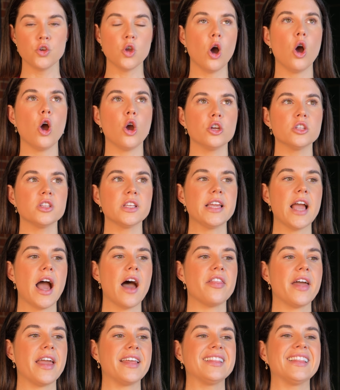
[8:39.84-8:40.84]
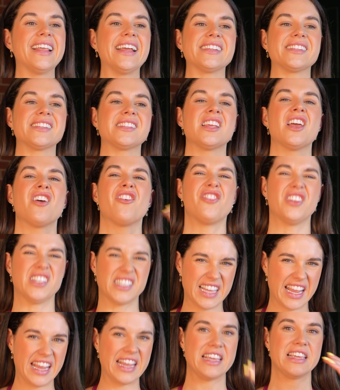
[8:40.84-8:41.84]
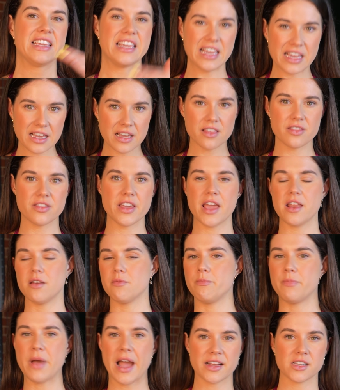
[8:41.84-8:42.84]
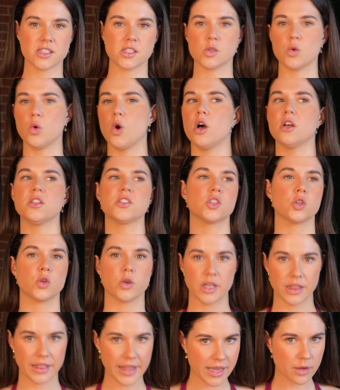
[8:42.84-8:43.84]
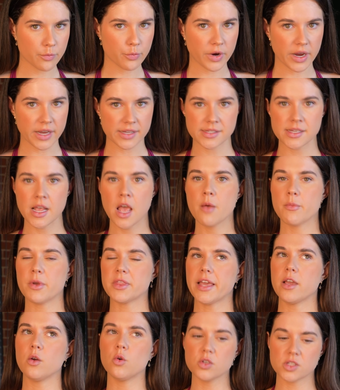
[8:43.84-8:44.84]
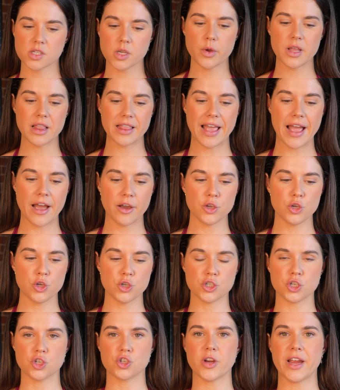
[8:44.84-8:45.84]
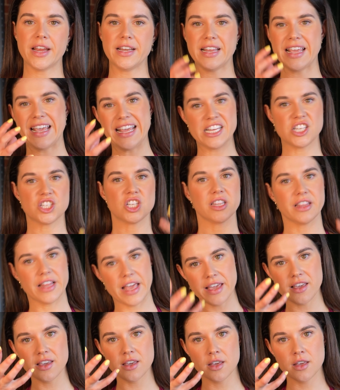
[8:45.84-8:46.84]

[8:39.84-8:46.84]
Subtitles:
Not only are they less fatiguing than back squats or a leg press, but they also allow you to train each leg